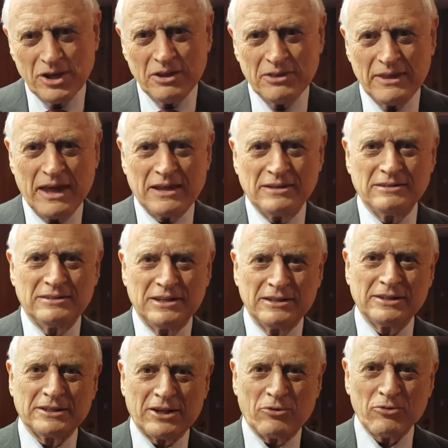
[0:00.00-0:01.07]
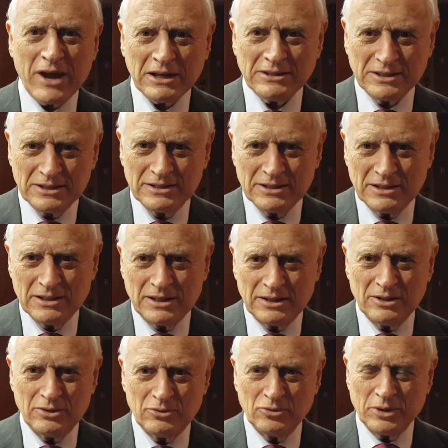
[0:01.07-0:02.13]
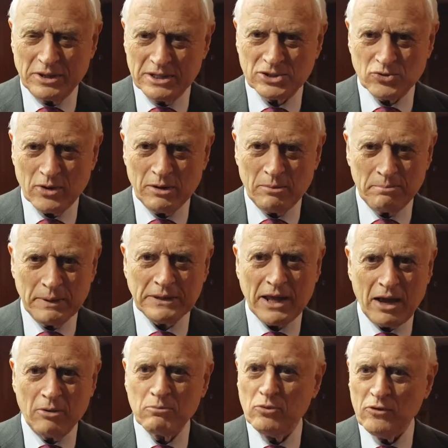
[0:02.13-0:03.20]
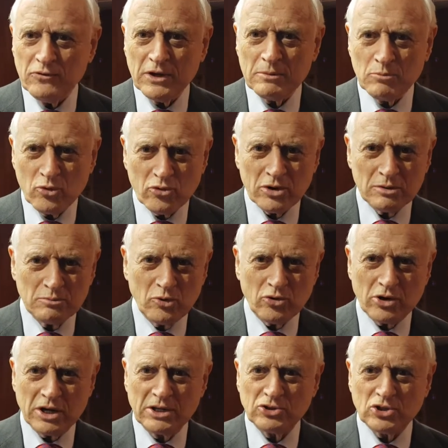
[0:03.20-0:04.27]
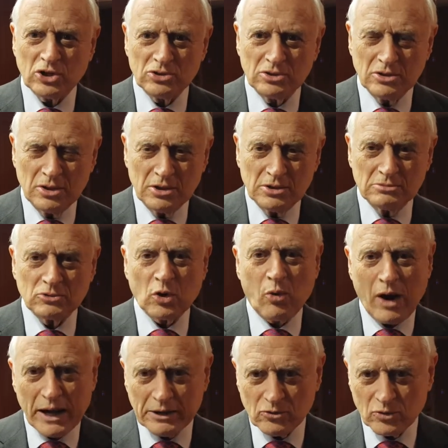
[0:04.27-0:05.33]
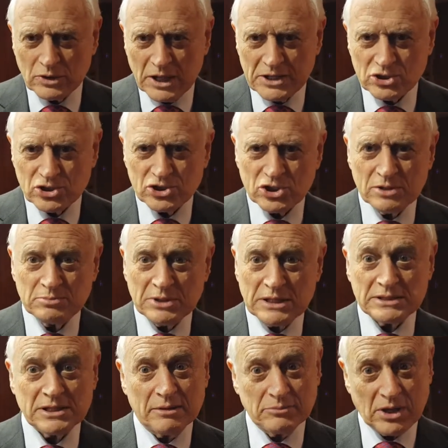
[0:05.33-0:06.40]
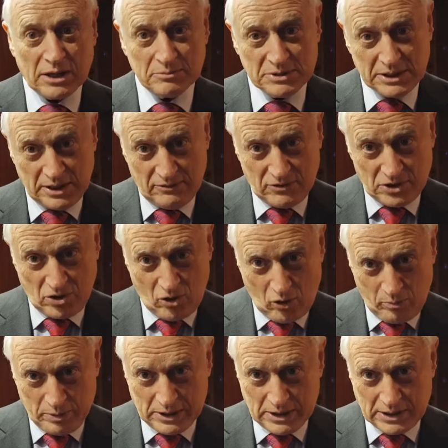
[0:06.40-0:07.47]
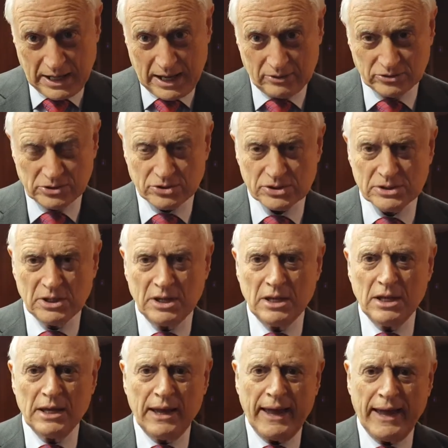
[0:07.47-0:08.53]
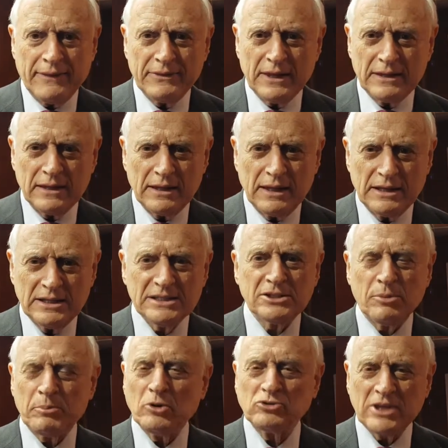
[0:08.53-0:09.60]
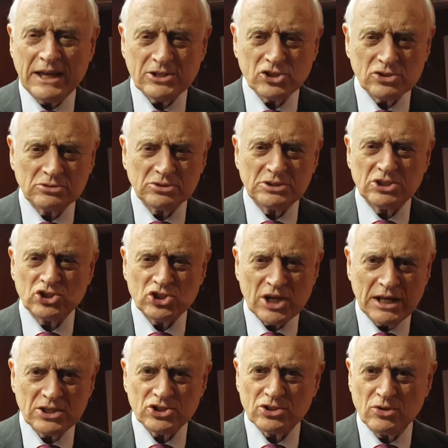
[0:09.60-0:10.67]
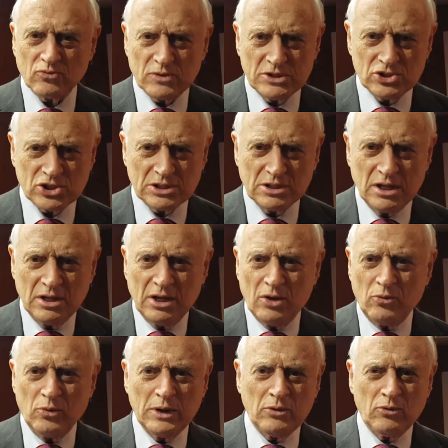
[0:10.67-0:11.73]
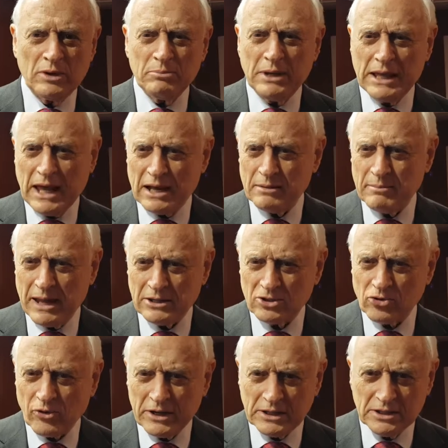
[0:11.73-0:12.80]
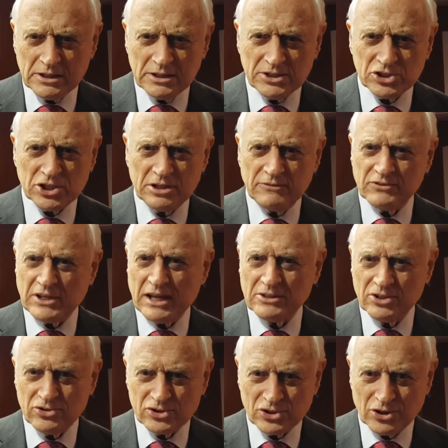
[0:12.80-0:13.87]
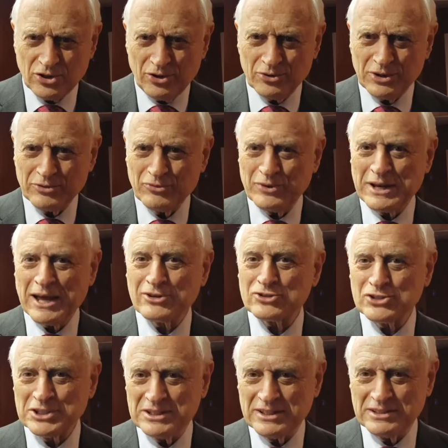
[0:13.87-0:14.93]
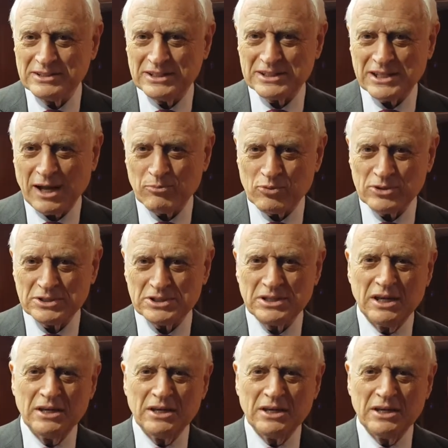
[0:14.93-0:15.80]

than dealing directly with Israel, but they are moving more and more into quiet relationships and sometimes even open encounters. And that it is the potential to change the region. We began a Mediterranean initiative 10 years ago that we now see in the Cyprus,